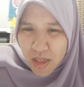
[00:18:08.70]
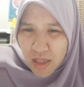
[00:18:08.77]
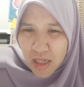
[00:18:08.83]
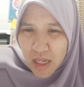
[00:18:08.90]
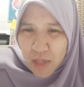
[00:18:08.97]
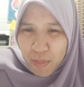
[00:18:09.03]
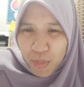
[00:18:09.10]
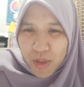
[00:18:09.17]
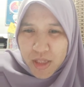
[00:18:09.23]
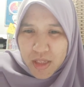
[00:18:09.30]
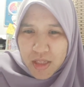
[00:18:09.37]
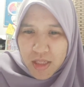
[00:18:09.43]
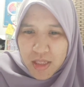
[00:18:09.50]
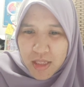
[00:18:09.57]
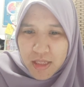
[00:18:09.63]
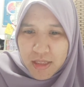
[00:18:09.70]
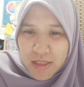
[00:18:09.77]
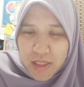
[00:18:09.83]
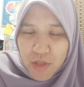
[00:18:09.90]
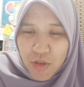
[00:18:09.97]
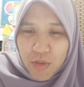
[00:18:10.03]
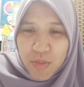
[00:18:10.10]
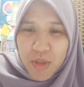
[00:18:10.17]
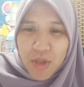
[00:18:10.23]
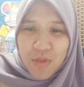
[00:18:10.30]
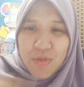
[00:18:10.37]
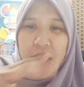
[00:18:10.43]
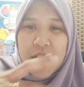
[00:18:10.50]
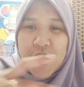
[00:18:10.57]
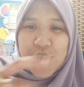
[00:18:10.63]
appointed, yeah. It will be
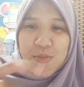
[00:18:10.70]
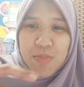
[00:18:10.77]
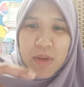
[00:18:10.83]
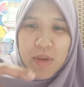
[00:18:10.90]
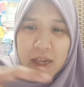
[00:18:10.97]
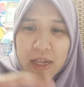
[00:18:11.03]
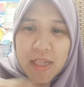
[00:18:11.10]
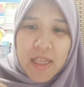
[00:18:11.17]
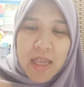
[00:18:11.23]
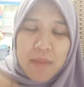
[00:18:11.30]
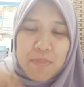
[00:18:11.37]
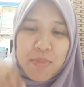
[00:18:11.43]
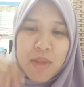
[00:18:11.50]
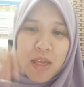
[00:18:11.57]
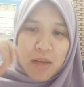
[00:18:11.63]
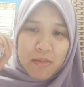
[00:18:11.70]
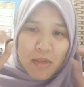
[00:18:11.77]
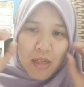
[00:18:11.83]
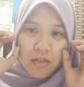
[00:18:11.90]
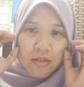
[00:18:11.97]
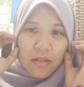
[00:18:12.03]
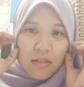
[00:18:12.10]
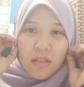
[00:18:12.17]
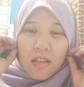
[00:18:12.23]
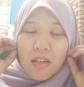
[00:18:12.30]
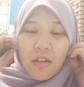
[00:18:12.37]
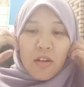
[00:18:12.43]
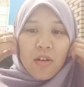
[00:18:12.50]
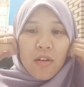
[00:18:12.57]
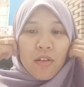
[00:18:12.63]
arranged by MPM lah.
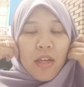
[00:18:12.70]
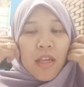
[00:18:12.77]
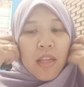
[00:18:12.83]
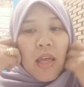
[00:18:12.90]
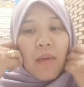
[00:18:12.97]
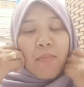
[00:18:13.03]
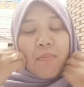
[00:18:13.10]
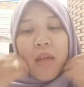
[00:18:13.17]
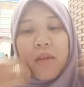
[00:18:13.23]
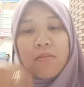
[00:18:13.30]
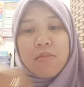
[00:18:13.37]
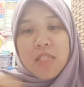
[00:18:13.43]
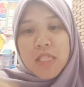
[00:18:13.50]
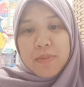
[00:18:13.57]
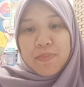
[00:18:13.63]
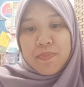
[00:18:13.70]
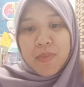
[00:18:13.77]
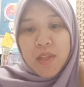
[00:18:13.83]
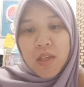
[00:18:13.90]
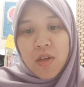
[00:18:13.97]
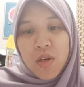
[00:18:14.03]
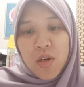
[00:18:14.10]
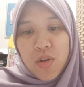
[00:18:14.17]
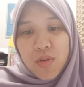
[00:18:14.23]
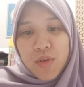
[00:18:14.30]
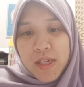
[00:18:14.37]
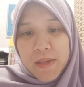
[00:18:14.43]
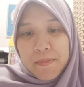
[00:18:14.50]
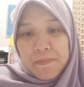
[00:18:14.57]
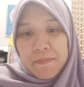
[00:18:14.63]
Okay, MPM team.
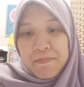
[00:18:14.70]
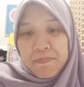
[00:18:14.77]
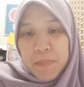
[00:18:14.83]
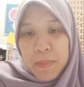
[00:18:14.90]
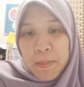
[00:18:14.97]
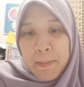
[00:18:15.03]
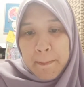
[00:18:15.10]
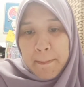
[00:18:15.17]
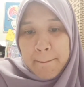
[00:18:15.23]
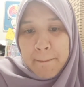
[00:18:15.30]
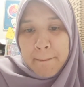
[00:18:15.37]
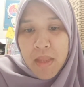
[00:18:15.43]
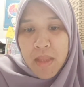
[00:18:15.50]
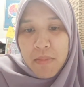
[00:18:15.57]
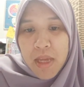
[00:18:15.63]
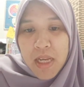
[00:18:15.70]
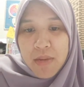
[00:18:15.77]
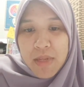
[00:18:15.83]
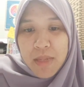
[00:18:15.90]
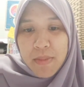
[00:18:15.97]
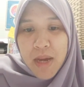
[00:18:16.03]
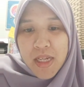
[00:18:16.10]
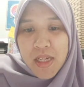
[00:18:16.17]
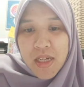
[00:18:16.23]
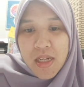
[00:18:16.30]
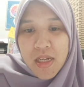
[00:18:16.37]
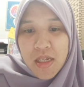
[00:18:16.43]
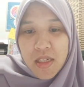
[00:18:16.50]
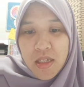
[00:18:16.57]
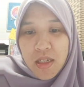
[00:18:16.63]
Alright. Madam di mana?
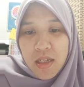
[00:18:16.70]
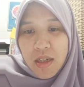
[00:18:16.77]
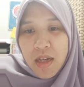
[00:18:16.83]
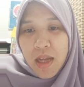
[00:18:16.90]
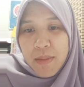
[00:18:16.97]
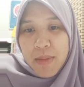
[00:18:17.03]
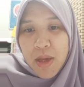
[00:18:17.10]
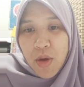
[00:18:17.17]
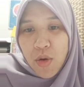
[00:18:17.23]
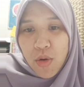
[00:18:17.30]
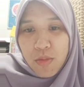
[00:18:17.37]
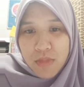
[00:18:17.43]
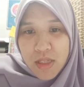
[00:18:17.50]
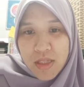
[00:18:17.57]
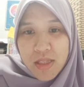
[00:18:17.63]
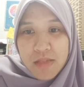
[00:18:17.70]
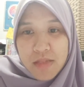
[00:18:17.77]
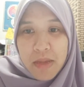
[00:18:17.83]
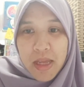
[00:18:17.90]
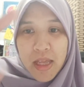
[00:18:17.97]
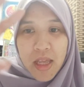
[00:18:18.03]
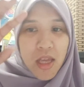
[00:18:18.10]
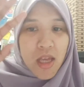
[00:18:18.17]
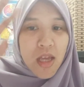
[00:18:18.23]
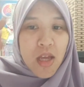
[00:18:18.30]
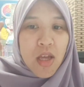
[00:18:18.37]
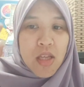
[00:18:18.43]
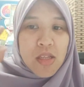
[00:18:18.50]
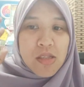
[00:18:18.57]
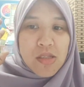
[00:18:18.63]
I'm at home. This is my
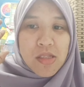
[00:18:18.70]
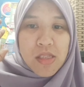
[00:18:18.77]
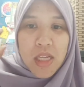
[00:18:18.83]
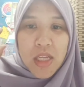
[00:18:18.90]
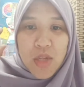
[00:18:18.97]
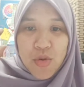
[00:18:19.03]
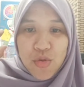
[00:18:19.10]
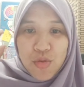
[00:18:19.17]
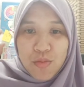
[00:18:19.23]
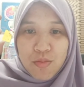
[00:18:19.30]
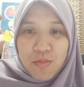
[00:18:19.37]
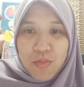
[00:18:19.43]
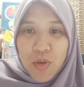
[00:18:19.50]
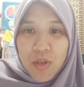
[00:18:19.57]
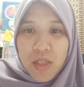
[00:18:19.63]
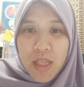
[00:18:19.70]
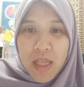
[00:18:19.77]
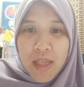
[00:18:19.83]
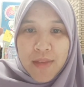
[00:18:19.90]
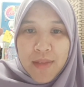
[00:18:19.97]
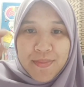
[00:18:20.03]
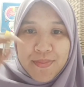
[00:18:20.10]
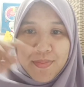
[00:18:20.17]
study room. Okay.